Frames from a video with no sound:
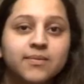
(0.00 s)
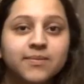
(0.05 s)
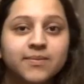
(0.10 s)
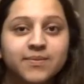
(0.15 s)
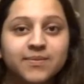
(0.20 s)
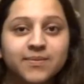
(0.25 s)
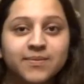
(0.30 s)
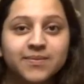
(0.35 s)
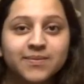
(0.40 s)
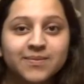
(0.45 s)

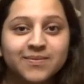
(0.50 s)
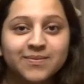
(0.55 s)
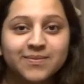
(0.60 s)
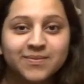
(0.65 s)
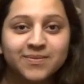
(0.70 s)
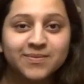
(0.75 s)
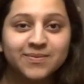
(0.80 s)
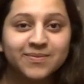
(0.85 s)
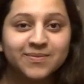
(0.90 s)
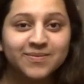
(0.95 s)

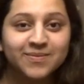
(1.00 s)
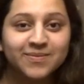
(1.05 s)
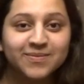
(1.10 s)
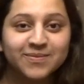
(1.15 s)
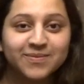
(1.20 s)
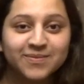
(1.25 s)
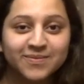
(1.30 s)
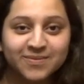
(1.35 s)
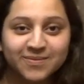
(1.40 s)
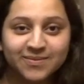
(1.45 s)

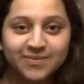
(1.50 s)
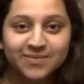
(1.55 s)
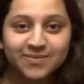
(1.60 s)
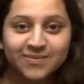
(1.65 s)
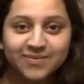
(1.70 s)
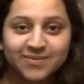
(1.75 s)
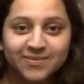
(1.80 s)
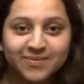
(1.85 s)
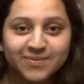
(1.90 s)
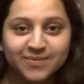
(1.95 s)

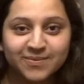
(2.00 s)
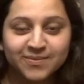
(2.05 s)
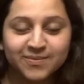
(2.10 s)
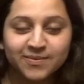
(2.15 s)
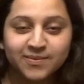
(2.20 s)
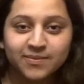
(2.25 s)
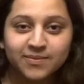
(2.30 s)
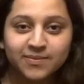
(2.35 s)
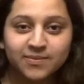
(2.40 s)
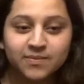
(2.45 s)

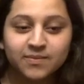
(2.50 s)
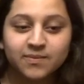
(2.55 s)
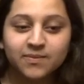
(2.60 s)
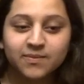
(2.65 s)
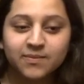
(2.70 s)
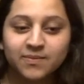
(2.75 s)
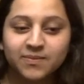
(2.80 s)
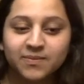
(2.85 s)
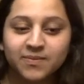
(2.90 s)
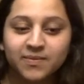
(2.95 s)

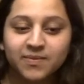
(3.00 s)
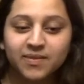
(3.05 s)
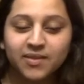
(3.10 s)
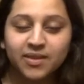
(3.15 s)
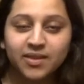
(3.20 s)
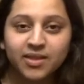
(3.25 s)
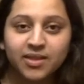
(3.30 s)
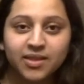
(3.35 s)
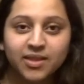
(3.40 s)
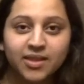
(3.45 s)

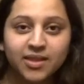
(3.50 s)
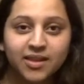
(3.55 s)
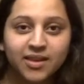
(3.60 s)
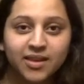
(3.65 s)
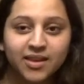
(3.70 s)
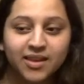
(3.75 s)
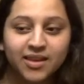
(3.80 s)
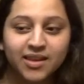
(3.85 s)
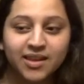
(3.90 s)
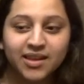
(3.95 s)

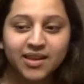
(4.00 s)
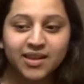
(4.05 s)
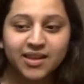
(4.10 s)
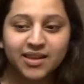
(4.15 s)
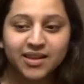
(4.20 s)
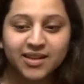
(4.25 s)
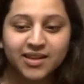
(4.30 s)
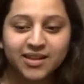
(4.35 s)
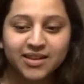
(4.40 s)
[no speech]